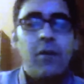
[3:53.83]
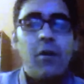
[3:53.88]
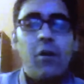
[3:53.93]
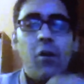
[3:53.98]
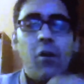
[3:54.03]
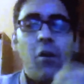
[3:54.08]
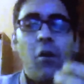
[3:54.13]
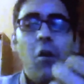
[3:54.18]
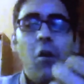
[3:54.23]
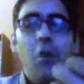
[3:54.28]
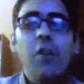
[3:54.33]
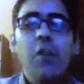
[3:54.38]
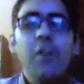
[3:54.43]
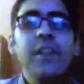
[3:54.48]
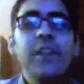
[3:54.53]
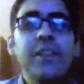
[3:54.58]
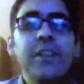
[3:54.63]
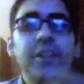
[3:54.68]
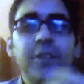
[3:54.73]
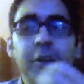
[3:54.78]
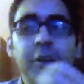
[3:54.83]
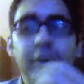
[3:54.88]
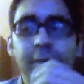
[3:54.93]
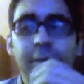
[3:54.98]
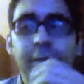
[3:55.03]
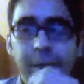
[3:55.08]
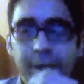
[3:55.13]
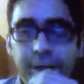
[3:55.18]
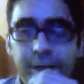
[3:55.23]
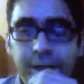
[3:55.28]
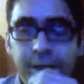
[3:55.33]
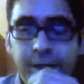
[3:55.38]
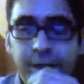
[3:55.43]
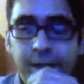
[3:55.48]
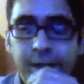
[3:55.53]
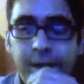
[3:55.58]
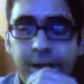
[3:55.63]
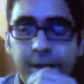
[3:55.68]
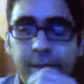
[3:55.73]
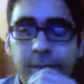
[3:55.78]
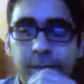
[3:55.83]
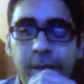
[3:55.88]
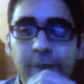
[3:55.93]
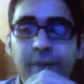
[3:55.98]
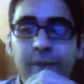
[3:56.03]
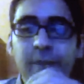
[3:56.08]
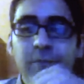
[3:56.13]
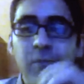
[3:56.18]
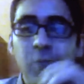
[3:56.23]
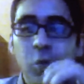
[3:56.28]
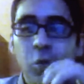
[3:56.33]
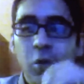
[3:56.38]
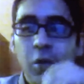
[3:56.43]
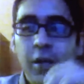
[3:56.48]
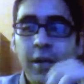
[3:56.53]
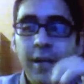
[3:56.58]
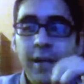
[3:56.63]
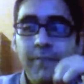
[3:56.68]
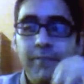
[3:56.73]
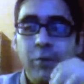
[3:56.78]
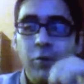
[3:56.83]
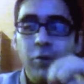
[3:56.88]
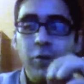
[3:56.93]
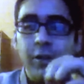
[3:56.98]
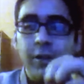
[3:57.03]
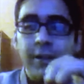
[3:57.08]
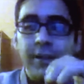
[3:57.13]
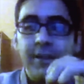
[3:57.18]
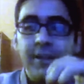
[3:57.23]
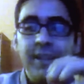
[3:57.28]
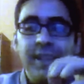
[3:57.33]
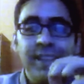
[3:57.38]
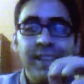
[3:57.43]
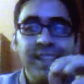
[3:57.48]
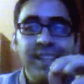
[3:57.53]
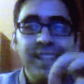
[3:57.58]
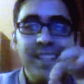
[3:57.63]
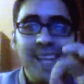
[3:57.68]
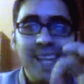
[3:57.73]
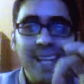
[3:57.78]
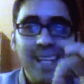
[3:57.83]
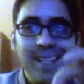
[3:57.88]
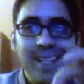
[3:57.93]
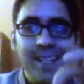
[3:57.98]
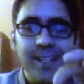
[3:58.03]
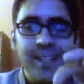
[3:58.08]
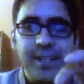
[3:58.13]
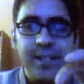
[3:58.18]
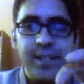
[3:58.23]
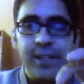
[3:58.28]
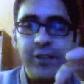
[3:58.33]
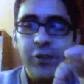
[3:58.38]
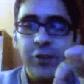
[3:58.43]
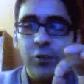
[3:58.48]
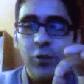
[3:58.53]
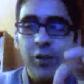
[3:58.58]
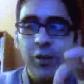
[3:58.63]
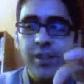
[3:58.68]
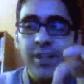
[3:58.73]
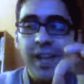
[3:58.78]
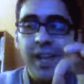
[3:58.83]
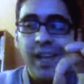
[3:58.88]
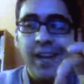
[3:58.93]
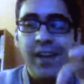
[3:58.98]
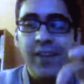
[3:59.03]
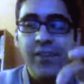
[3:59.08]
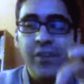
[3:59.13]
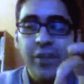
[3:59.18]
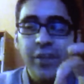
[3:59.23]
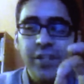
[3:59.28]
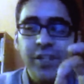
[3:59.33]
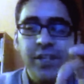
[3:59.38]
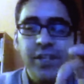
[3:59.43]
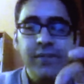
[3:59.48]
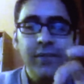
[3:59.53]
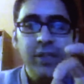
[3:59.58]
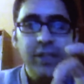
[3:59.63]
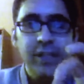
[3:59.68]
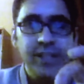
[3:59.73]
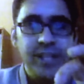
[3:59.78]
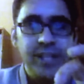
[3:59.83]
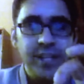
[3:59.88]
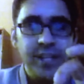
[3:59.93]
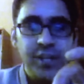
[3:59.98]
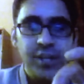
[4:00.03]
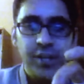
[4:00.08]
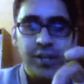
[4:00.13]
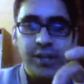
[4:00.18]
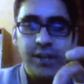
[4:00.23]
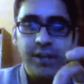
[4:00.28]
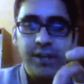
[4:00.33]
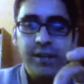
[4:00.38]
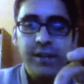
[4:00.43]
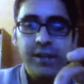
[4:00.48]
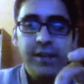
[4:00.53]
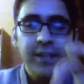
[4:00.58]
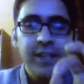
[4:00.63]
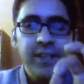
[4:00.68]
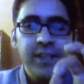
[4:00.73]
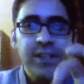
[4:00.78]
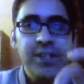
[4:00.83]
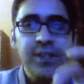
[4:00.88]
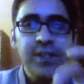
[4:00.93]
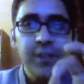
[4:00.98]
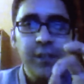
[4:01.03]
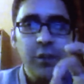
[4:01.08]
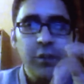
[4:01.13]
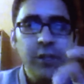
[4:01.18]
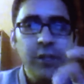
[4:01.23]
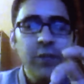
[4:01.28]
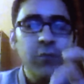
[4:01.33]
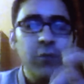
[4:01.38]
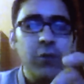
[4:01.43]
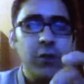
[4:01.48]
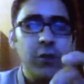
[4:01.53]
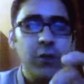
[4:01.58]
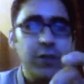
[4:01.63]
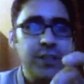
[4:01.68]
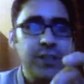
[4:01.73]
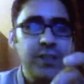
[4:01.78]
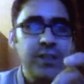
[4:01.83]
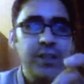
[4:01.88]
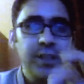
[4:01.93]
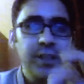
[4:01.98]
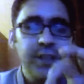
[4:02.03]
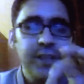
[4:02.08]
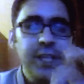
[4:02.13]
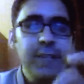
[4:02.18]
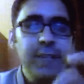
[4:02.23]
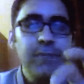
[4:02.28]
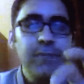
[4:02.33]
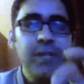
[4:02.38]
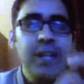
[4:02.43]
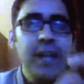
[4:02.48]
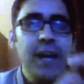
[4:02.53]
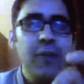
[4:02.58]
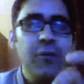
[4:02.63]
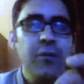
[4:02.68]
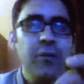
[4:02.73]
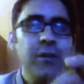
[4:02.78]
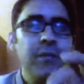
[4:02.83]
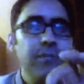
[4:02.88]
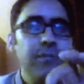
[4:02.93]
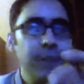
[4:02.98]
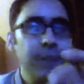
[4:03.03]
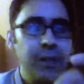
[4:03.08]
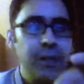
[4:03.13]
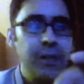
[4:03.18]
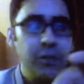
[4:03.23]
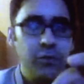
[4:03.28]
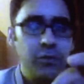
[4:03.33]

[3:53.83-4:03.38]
All this surface may be more important than the tendency towards another civilization that slowly works deep down below.